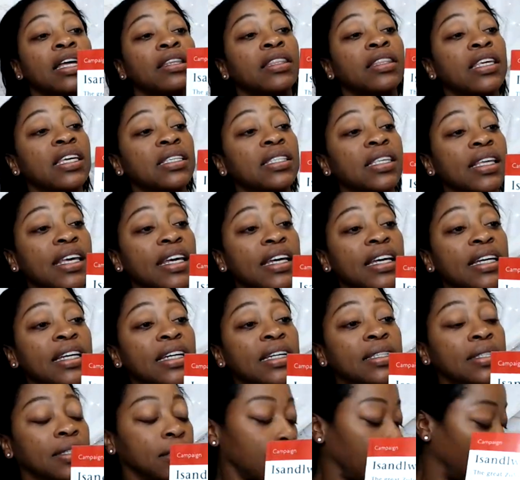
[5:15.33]
This
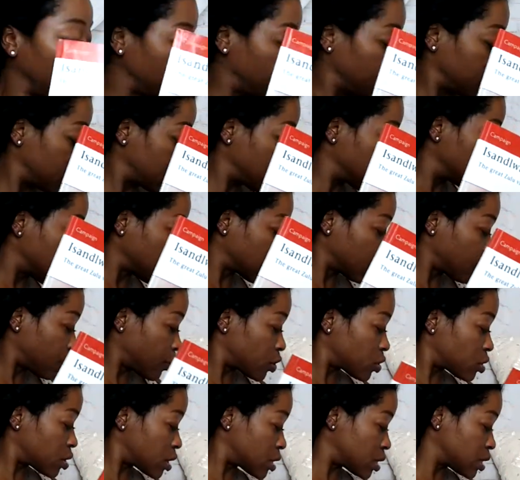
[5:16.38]
is oh, this is not the first.
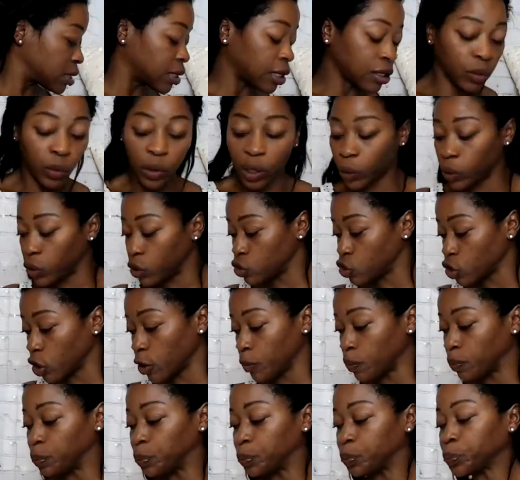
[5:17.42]
This is not the one I'm going to show you.
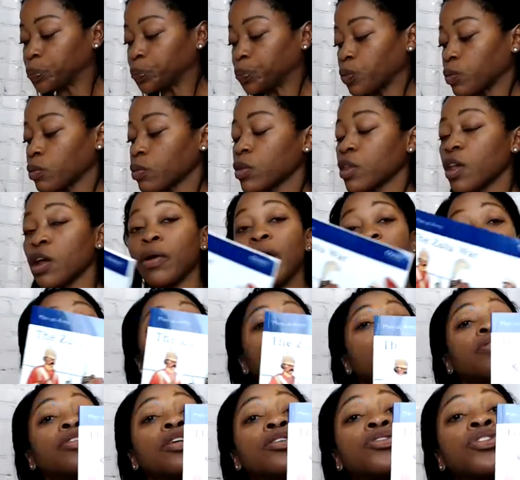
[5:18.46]
All right,
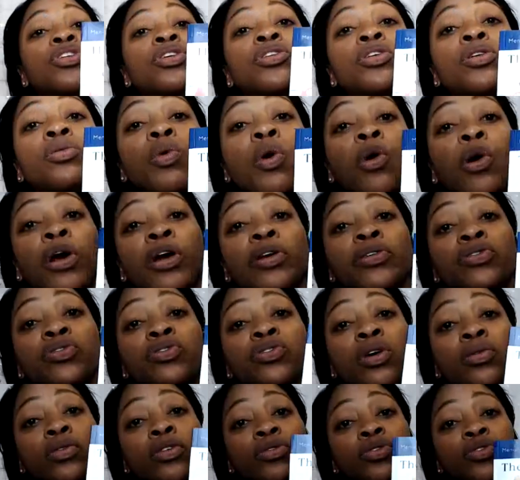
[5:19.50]
the Zulu Wars. So
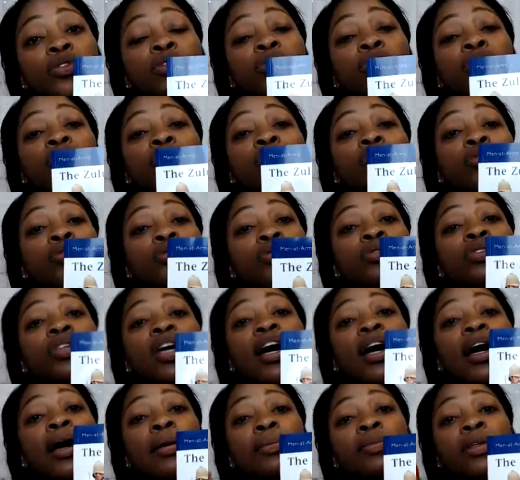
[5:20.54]
the Zulus.
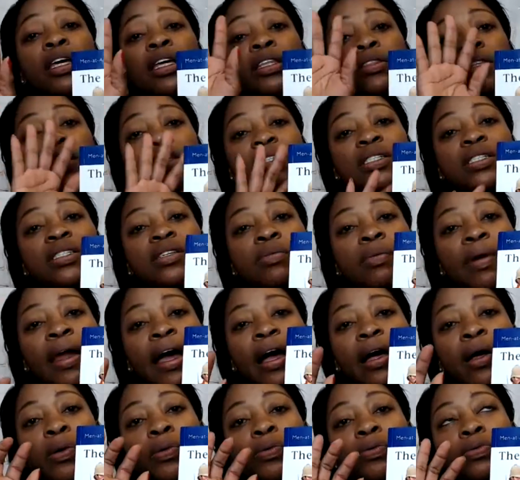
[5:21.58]
Um, this is
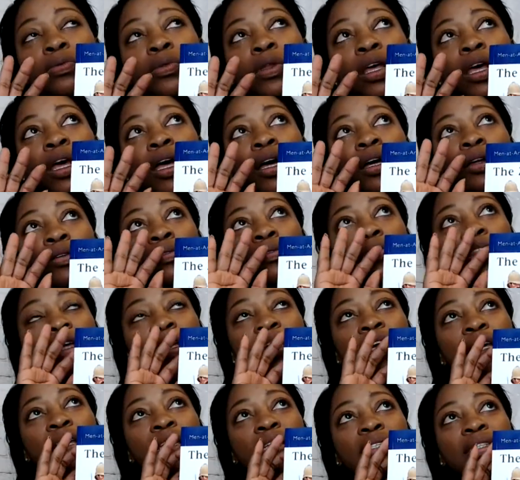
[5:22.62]
around
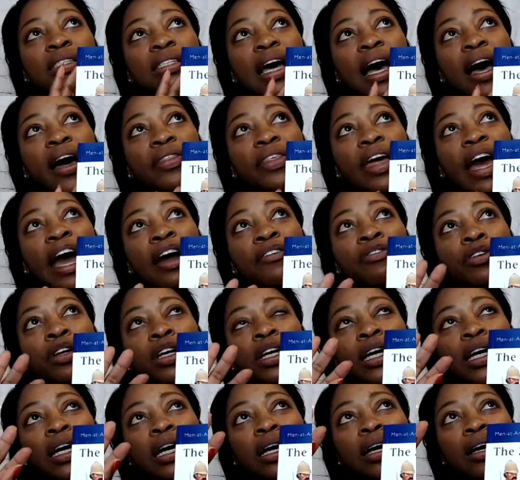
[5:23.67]
the South
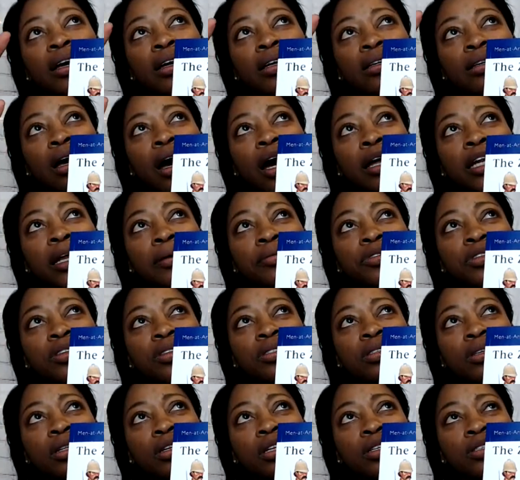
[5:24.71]
Africa on up to
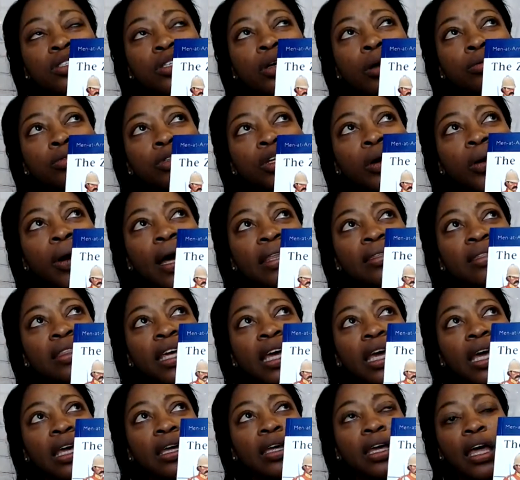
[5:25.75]
Lesotho, I
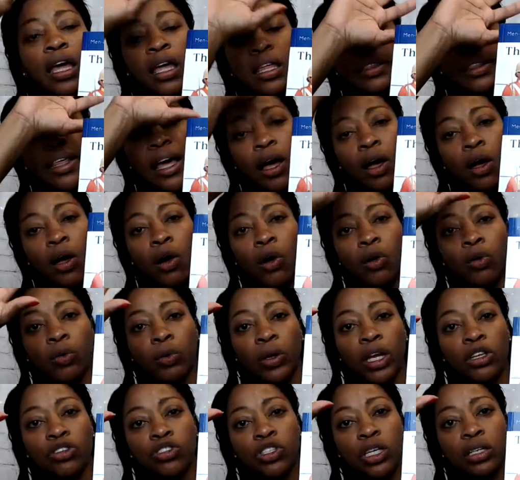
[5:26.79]
think. That whole
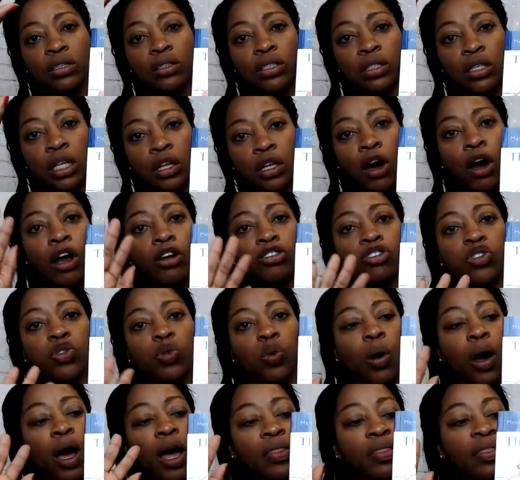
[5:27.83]
region is the large
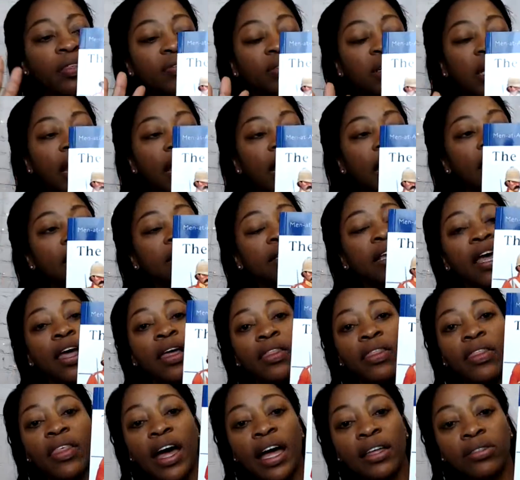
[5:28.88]
swath of land
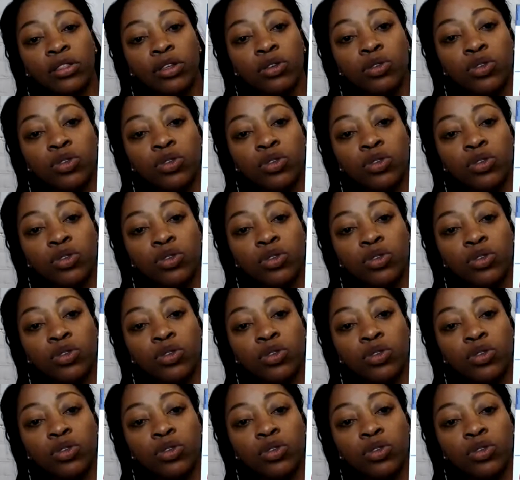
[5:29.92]
that the